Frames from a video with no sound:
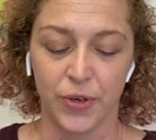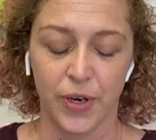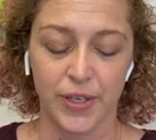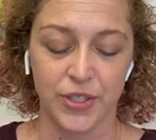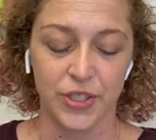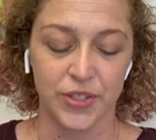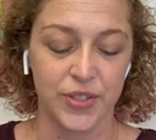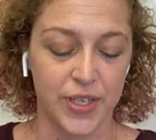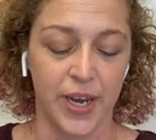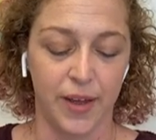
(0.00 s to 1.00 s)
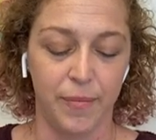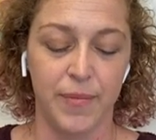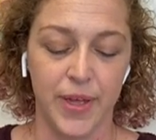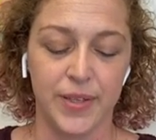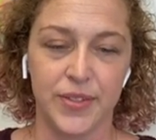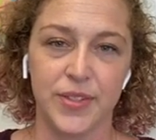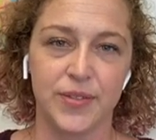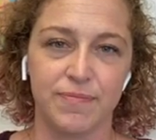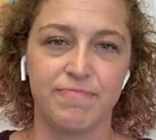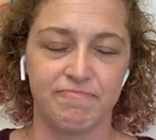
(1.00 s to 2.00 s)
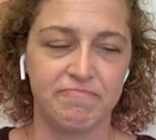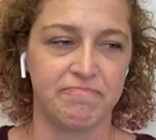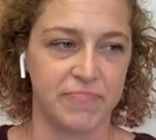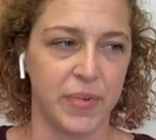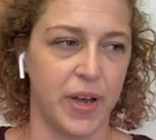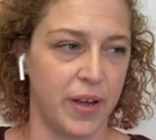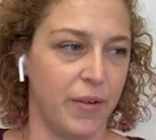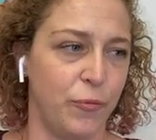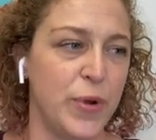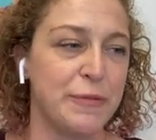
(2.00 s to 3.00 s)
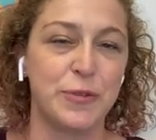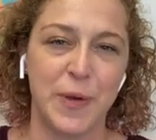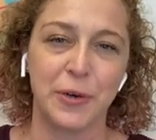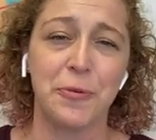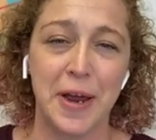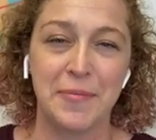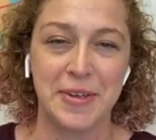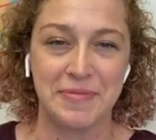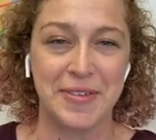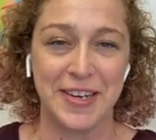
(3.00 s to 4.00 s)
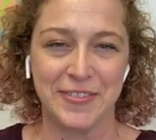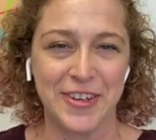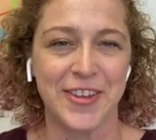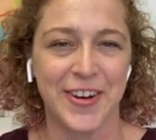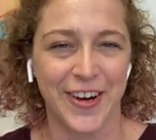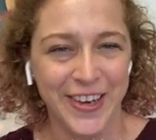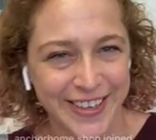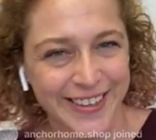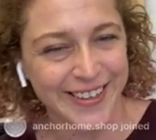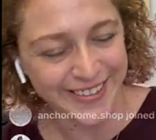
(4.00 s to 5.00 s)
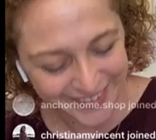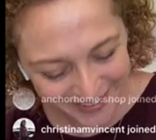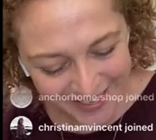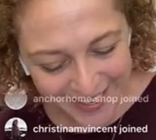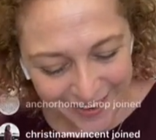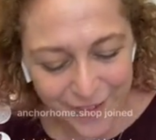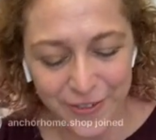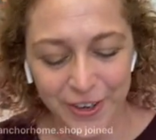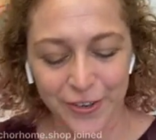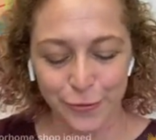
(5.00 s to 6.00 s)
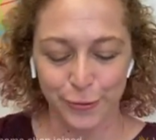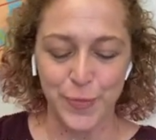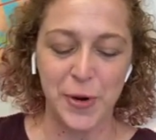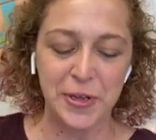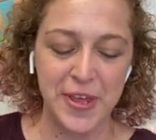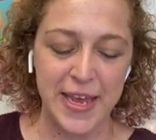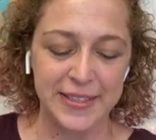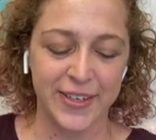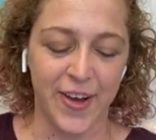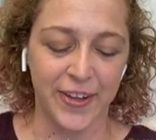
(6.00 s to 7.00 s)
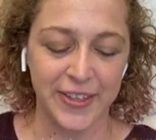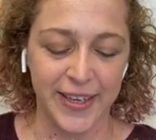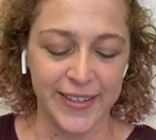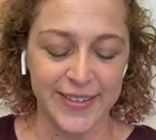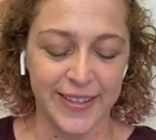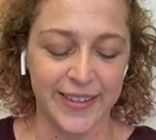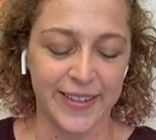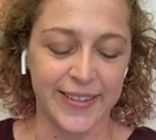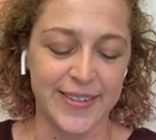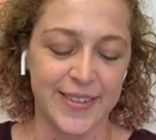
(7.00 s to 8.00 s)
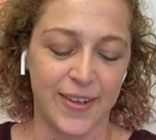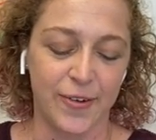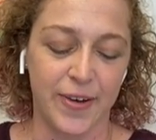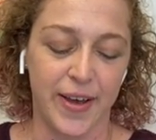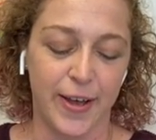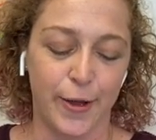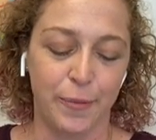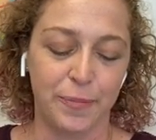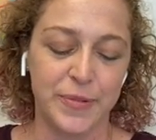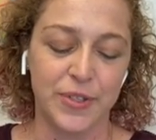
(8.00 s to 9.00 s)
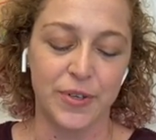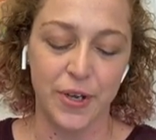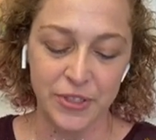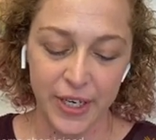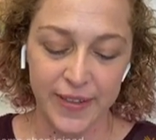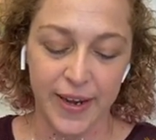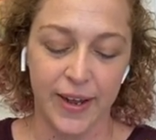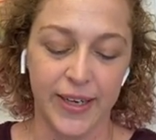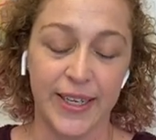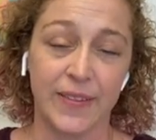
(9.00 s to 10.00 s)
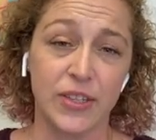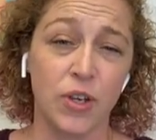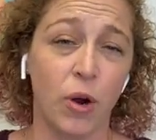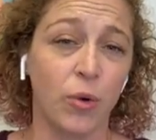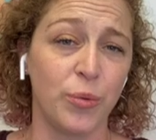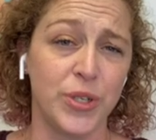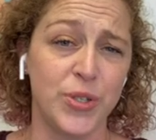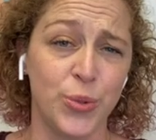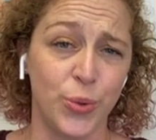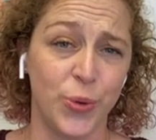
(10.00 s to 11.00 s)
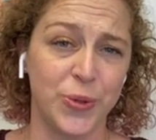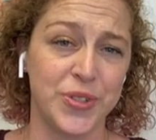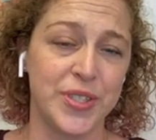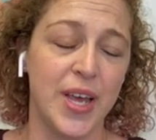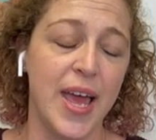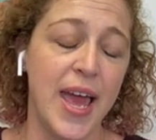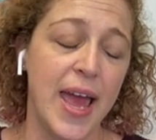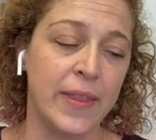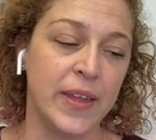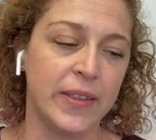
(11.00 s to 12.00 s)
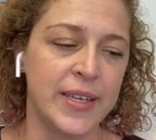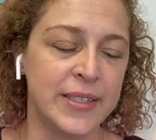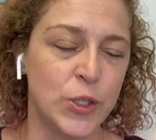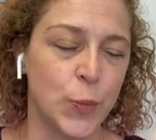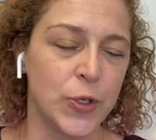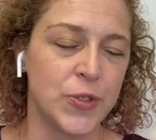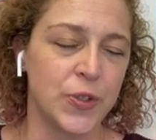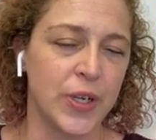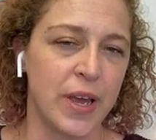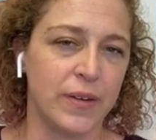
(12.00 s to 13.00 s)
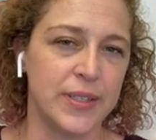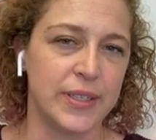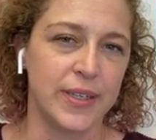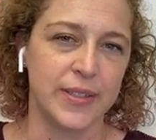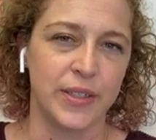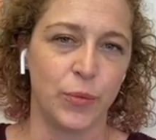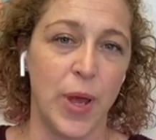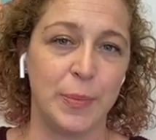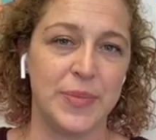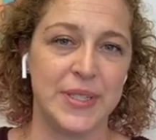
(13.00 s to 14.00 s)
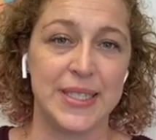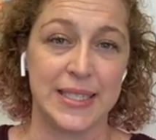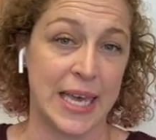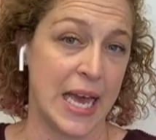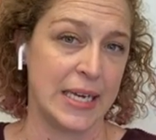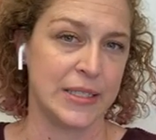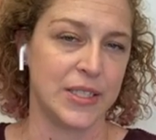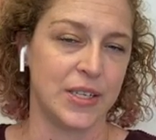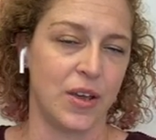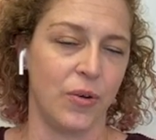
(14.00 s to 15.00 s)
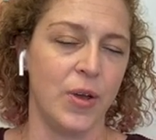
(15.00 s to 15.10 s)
is just it's we've spent quite a bit of money with her for birthdays and holidays lately. So so go check that out again. That's Heartwood Tools. And then Leslie's personal account is Leslie Web Design. So